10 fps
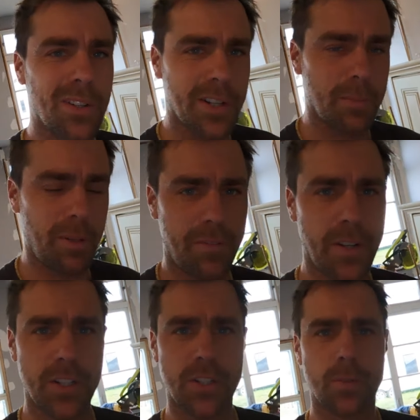not going to be
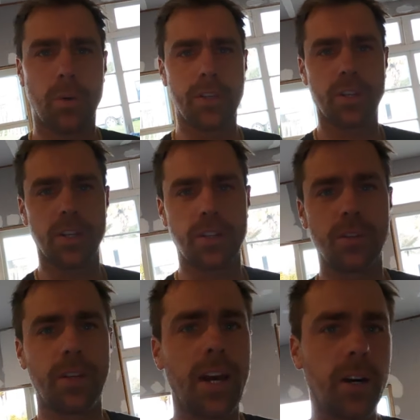finished. What you're going to
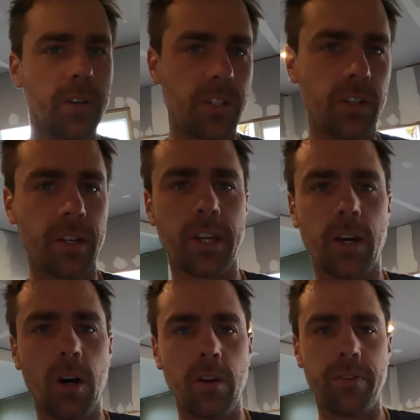do now is you're going to
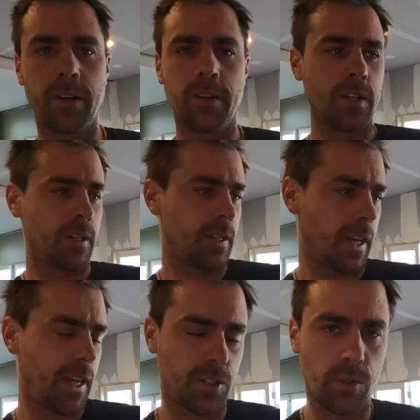go over
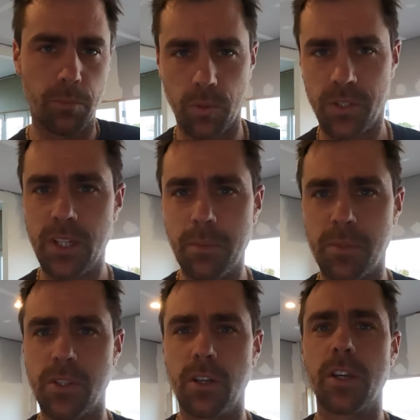and do more steps.
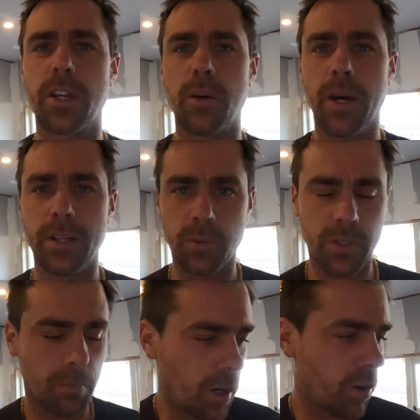So you're going to wait till
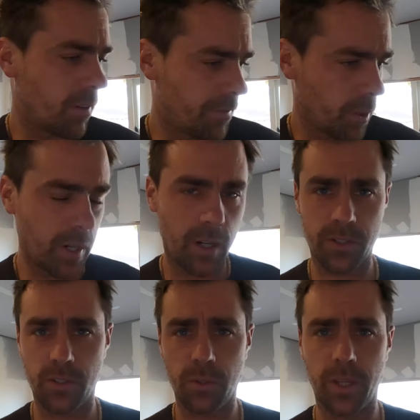tomorrow or a few
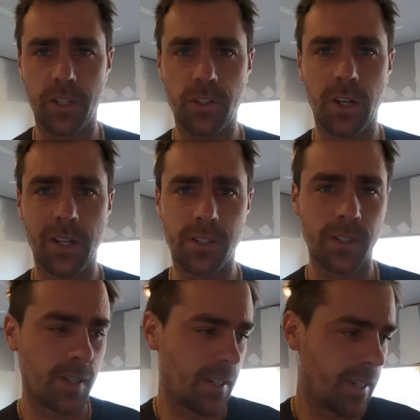hours until that dries,
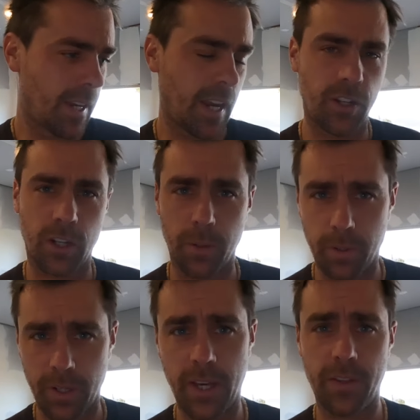and you're going to
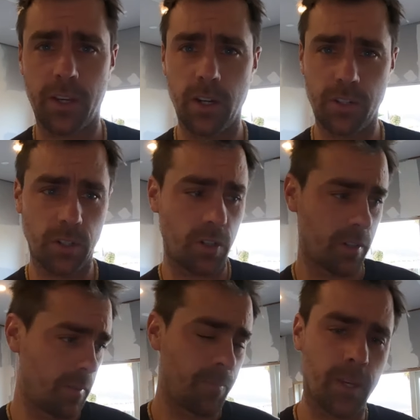put another coat
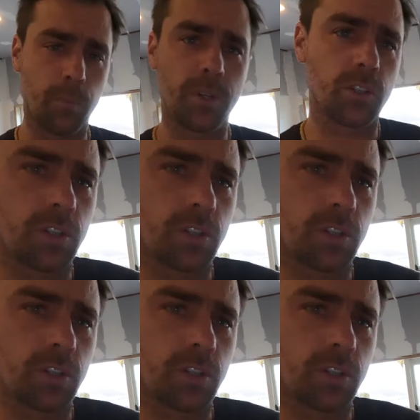on. And when you